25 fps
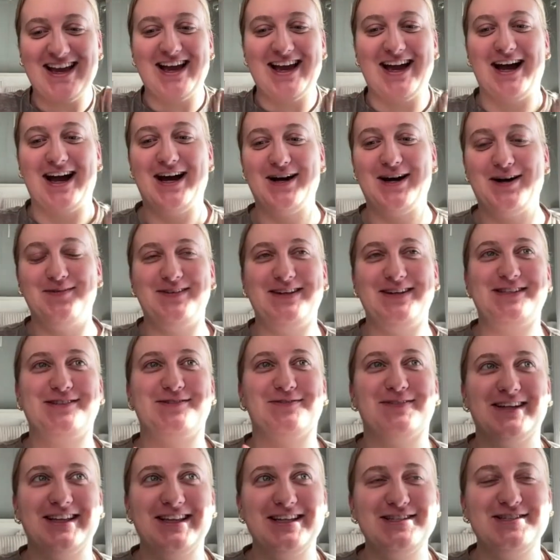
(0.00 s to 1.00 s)
It's
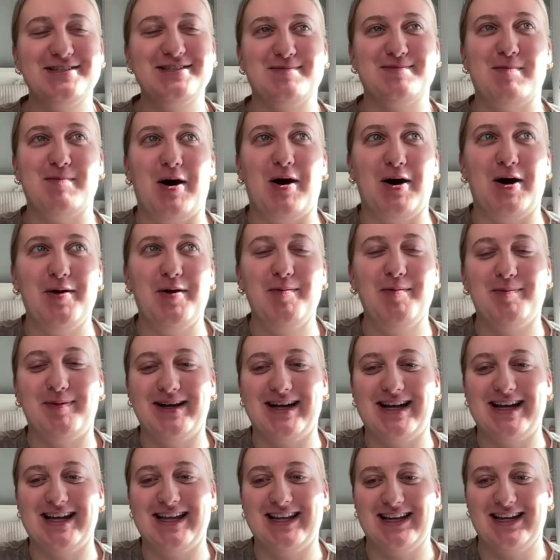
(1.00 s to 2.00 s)
really small,
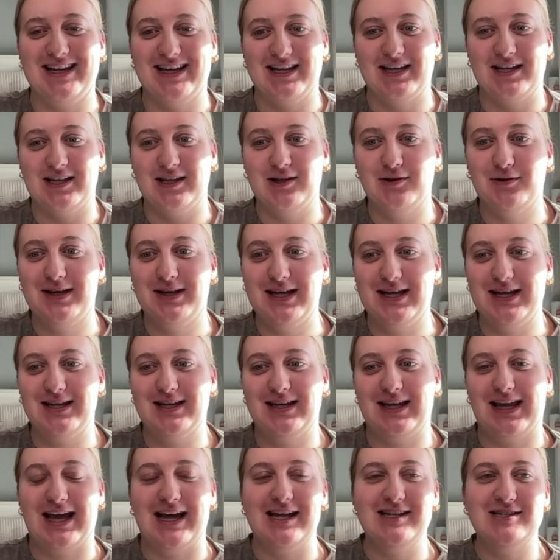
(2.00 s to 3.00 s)
but you
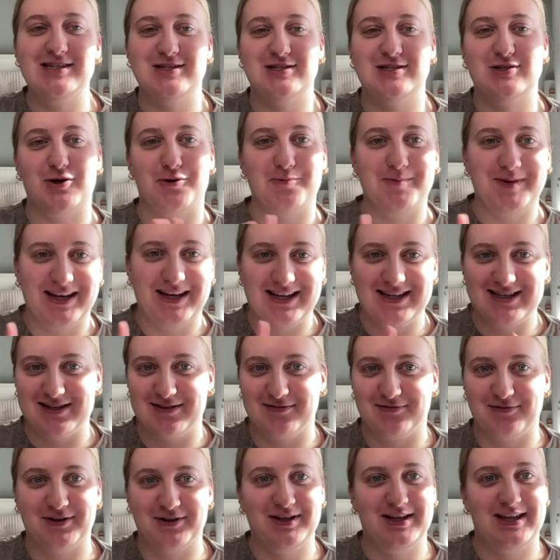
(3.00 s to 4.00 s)
can get so many
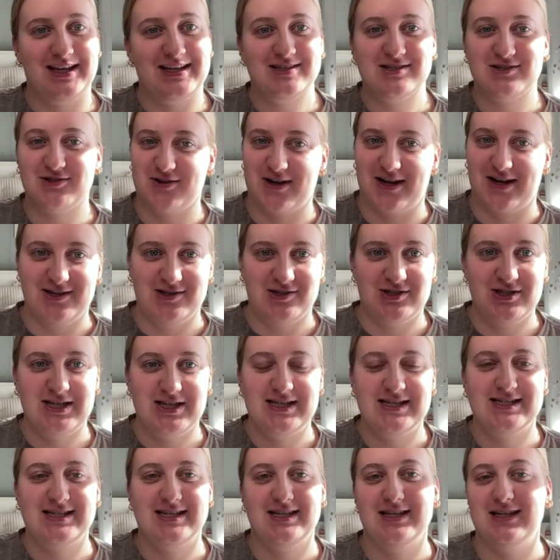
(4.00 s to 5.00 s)
different like
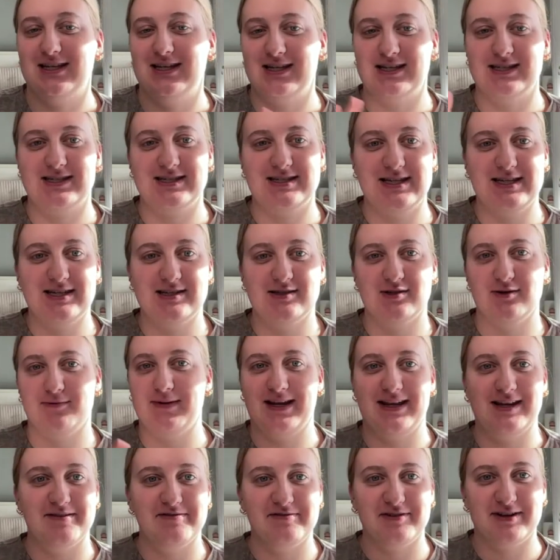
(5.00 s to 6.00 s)
strategies and see so
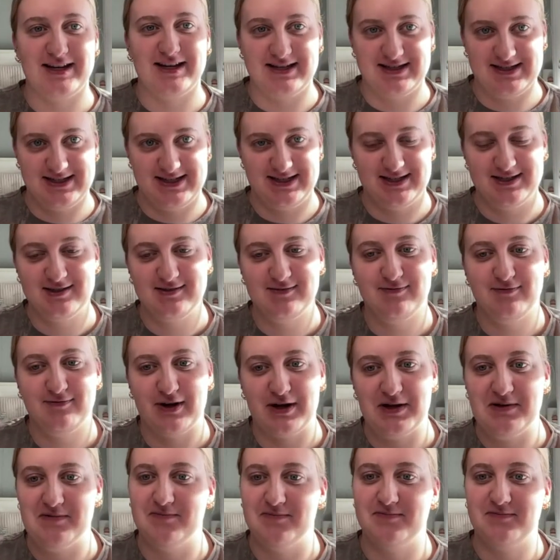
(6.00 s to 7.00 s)
many different ideas
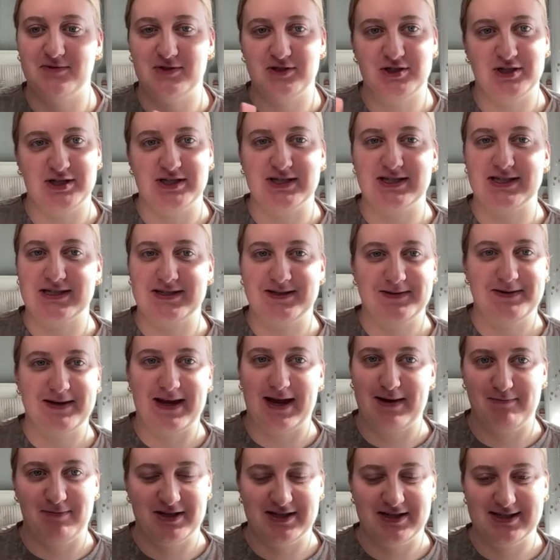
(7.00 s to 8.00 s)
from just
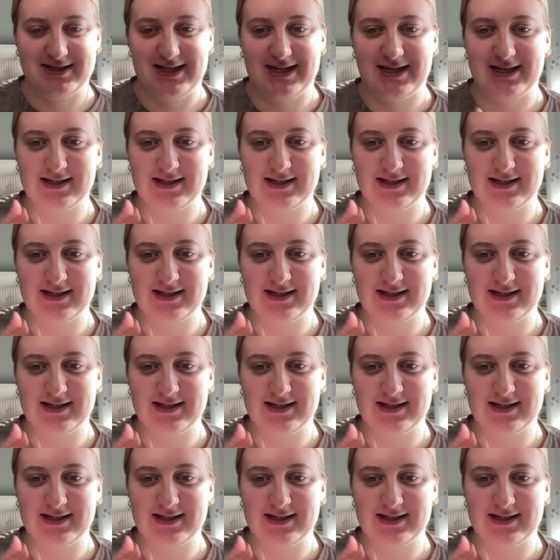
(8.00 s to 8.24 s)
9 plus 6.